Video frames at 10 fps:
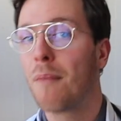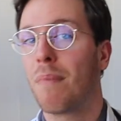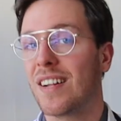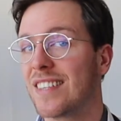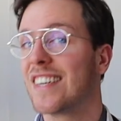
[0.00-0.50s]

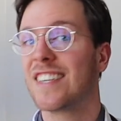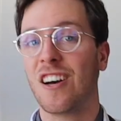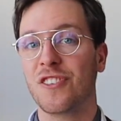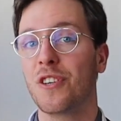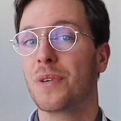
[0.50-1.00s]
but it
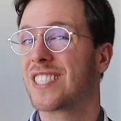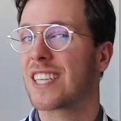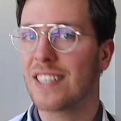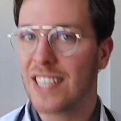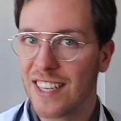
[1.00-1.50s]
also is
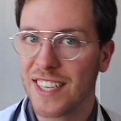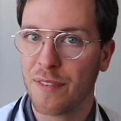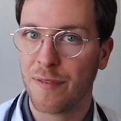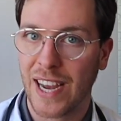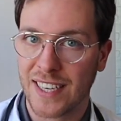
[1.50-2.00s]
clearly
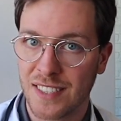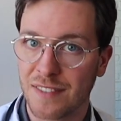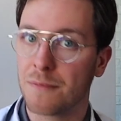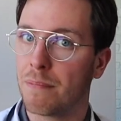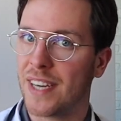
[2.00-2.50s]

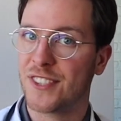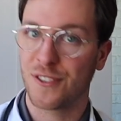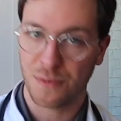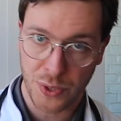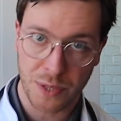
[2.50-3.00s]
effective in
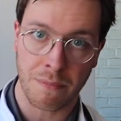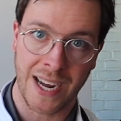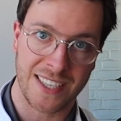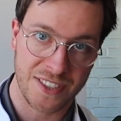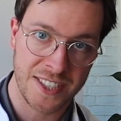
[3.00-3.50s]
patients with
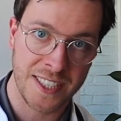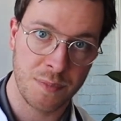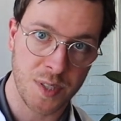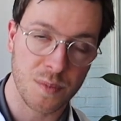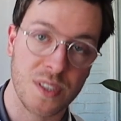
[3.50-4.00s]
mild
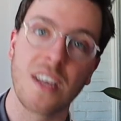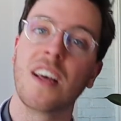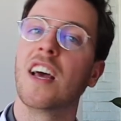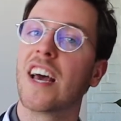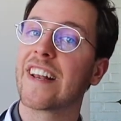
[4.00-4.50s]
symptoms.
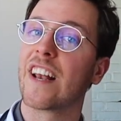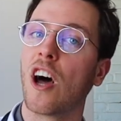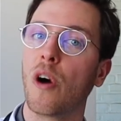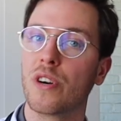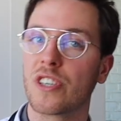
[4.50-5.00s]
It
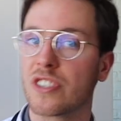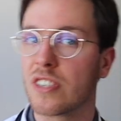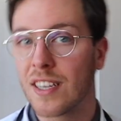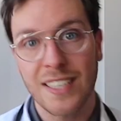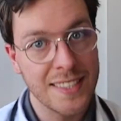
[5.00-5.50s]

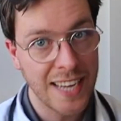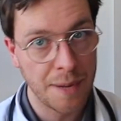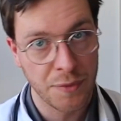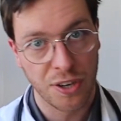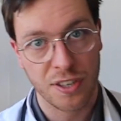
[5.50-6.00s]
lowers the
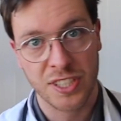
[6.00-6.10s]
time they are